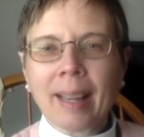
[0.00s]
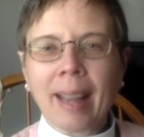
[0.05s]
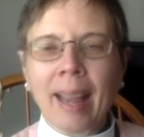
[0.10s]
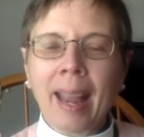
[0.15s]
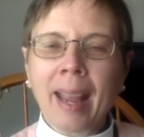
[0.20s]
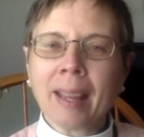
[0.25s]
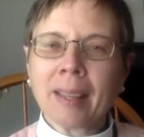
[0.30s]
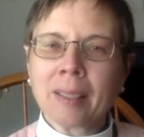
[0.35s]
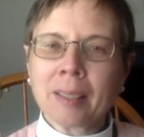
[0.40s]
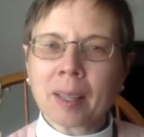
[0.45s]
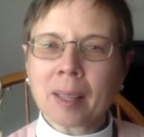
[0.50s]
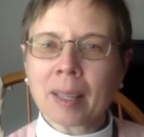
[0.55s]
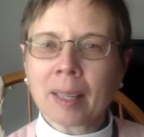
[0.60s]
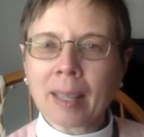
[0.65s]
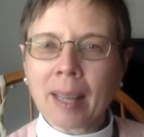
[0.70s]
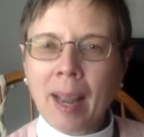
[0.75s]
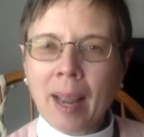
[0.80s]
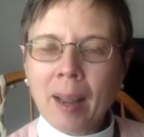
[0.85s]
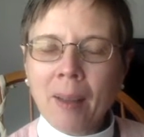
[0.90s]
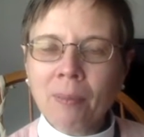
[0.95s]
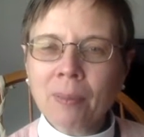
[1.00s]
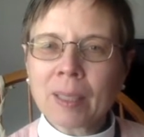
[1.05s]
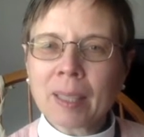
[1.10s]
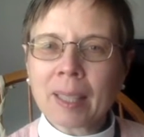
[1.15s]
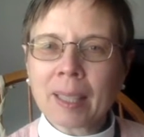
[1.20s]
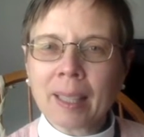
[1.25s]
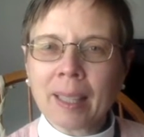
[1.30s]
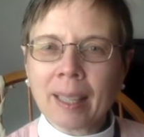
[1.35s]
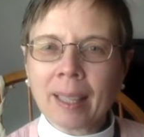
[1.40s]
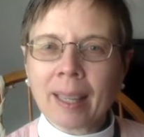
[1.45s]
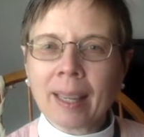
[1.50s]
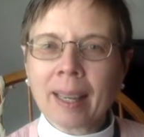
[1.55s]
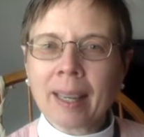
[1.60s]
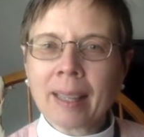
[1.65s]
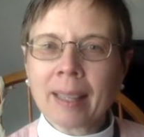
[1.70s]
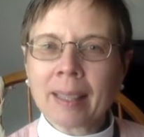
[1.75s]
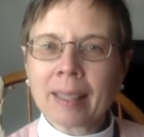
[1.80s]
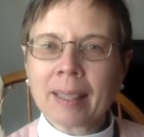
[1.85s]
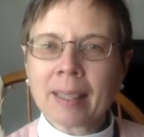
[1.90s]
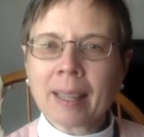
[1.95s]
And to the left
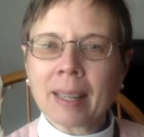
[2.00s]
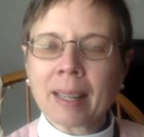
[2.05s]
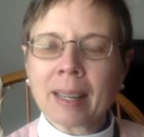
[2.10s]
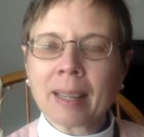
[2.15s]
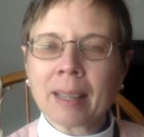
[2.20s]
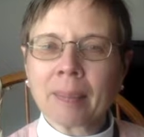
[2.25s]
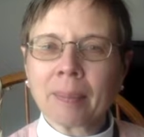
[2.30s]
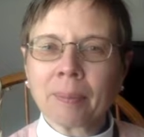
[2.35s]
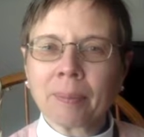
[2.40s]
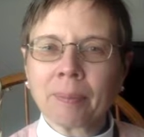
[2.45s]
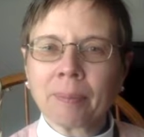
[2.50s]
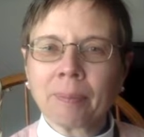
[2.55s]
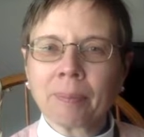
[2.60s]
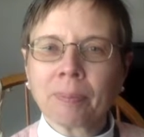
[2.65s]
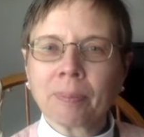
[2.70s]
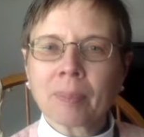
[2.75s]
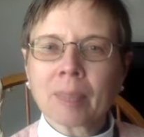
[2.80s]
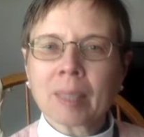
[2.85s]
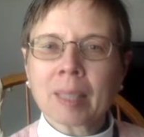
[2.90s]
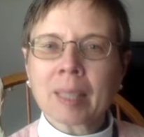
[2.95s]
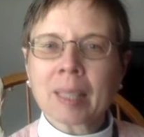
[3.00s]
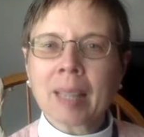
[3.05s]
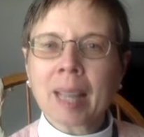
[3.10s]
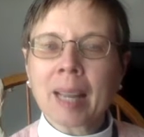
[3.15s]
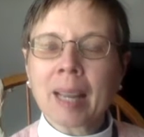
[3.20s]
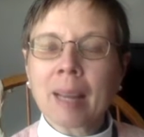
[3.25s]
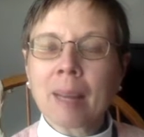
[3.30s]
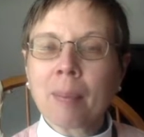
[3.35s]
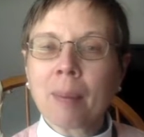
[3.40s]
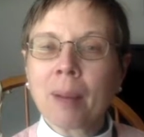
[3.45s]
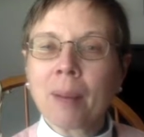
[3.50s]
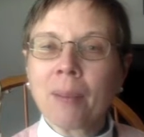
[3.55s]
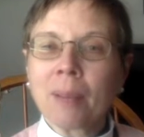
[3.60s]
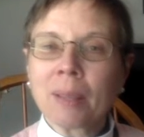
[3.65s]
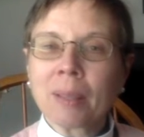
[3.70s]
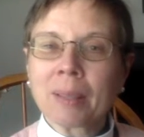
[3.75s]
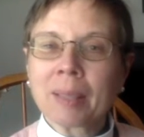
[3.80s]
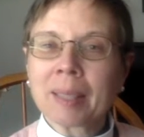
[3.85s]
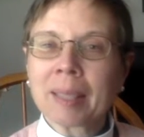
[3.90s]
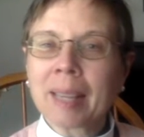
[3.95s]
and um, slightly above,
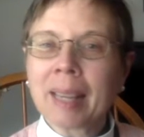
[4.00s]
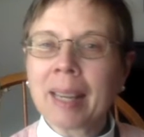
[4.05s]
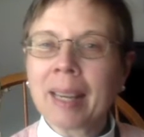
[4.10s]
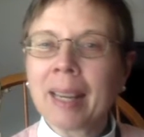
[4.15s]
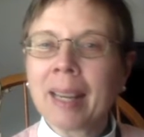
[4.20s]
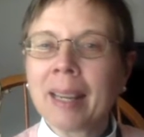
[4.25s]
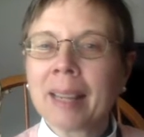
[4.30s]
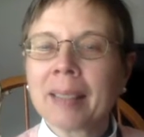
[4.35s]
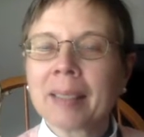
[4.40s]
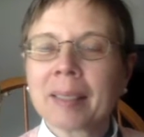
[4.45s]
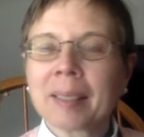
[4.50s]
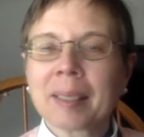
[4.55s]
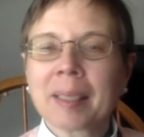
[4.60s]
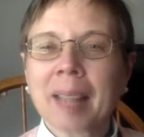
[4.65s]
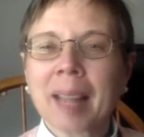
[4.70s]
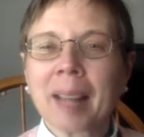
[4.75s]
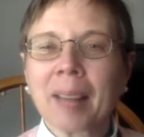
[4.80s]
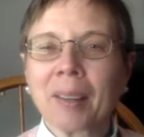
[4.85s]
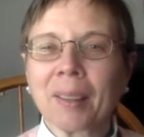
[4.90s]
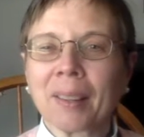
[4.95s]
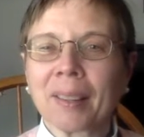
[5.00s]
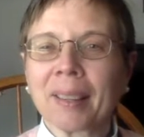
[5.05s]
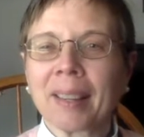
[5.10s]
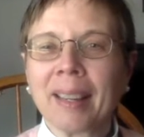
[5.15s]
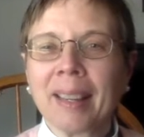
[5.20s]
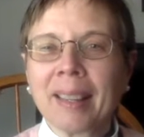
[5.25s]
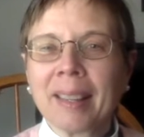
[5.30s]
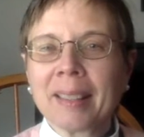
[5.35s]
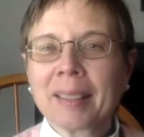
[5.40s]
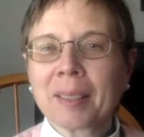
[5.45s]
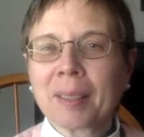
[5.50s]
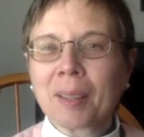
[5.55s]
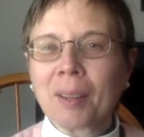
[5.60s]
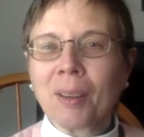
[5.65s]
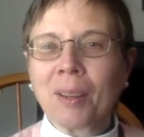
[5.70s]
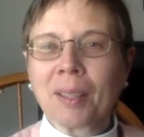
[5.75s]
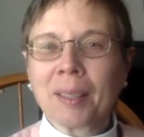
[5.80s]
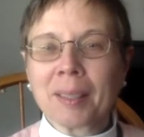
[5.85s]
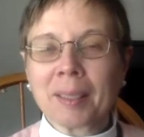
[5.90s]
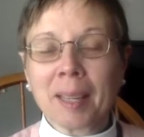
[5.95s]
you'll see Saturn. So
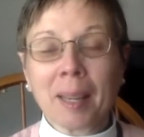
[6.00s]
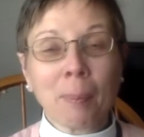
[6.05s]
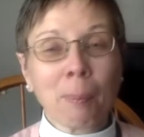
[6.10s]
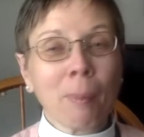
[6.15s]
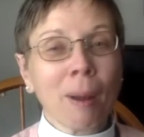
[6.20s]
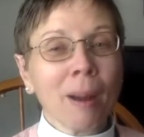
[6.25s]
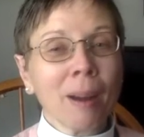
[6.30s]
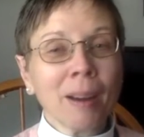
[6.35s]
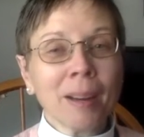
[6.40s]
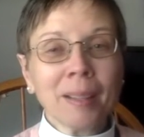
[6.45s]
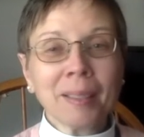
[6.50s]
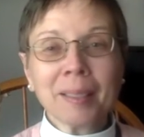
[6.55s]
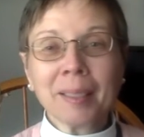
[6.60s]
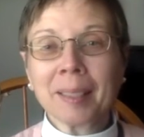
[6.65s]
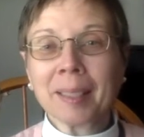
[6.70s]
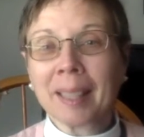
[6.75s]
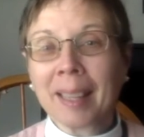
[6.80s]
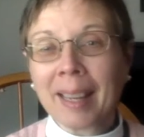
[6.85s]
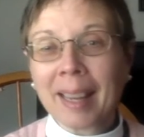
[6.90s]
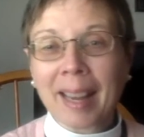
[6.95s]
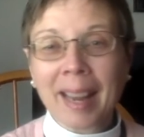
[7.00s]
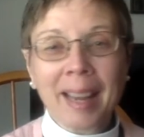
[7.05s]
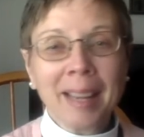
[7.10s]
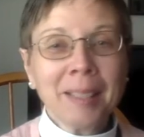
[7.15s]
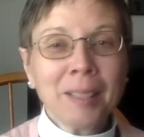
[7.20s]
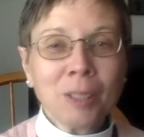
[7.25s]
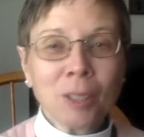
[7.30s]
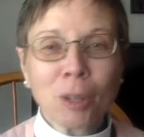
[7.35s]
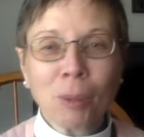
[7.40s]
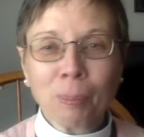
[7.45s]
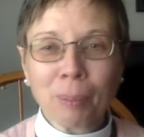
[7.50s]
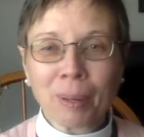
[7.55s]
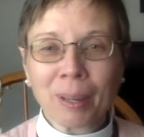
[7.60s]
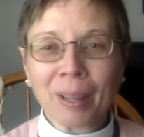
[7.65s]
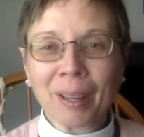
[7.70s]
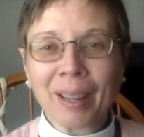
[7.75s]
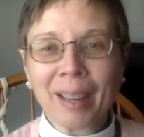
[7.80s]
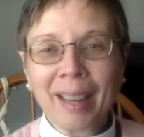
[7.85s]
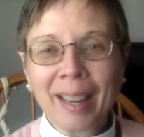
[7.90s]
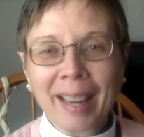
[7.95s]
you can see Mars and
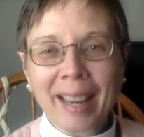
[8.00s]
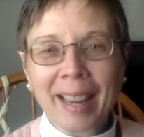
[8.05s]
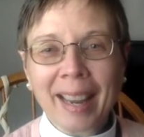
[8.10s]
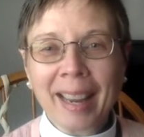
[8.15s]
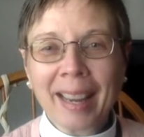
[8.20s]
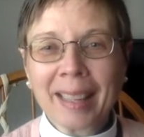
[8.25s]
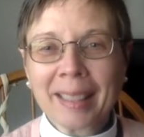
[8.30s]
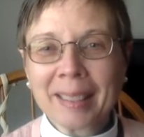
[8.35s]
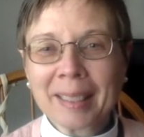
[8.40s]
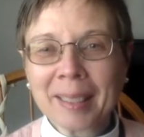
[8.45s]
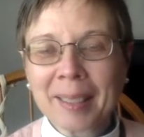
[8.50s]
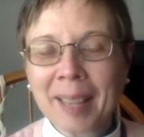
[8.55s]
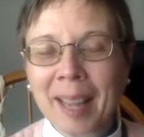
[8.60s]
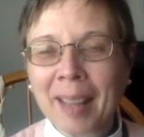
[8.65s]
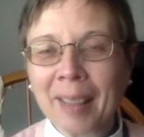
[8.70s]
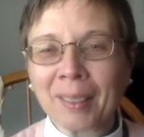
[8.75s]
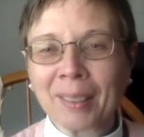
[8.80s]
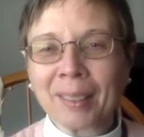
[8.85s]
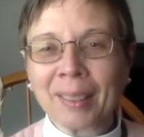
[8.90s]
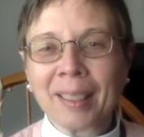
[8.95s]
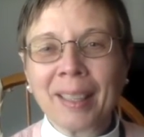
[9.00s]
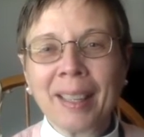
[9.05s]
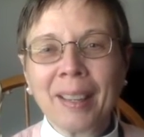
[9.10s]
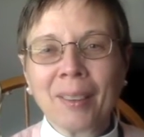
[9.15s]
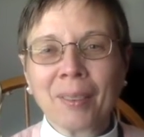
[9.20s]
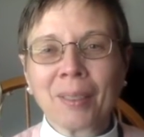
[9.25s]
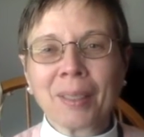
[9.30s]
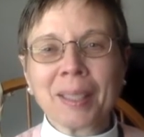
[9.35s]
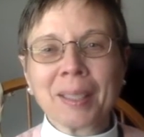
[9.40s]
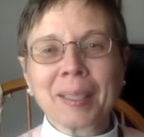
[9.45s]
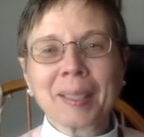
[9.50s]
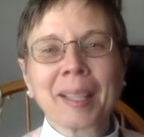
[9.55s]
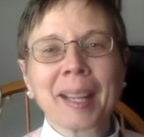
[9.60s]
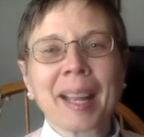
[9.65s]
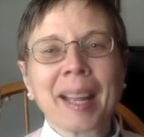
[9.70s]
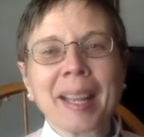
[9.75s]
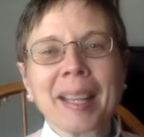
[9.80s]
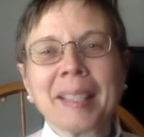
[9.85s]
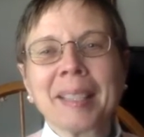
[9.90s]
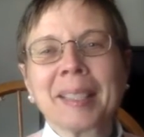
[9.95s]
Jupiter and Saturn when the
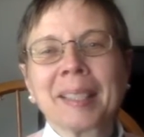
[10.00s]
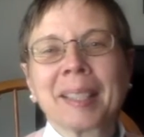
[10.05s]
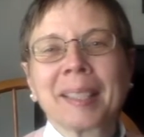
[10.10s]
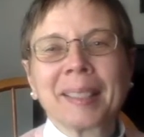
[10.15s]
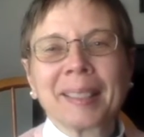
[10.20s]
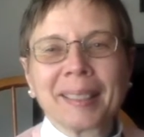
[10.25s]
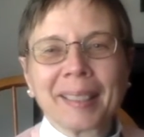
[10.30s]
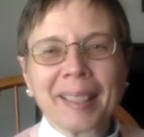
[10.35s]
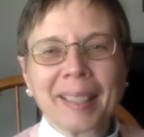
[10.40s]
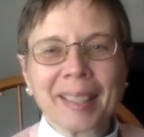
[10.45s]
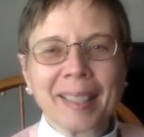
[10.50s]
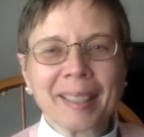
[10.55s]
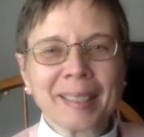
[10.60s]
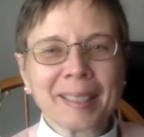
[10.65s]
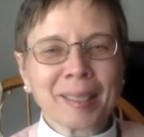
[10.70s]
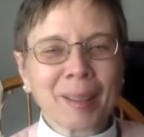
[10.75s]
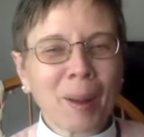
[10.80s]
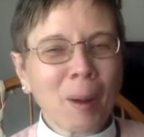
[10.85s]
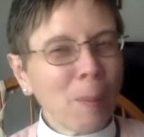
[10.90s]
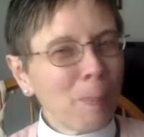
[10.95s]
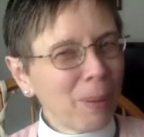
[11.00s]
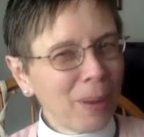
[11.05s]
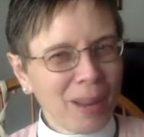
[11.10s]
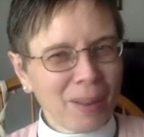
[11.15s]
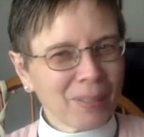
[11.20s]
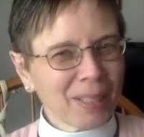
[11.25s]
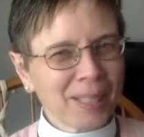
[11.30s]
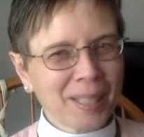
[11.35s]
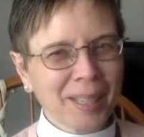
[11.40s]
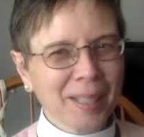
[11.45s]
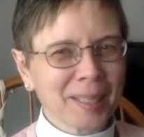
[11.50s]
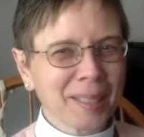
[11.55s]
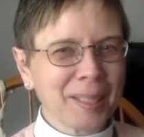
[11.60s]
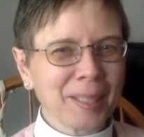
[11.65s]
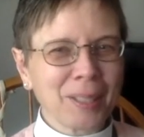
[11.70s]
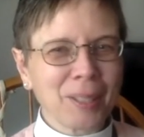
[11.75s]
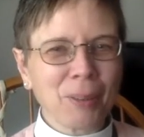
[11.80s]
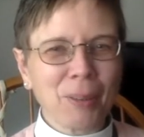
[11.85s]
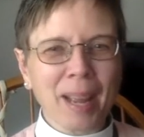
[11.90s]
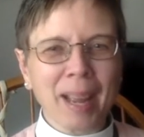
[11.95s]
sky is clear. So I hope you have a chance
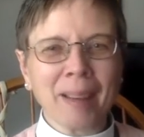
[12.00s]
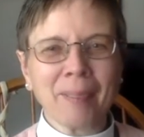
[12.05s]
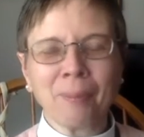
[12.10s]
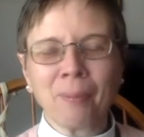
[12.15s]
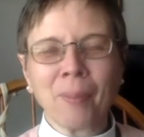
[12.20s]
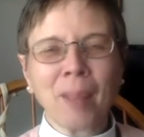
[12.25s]
to do that.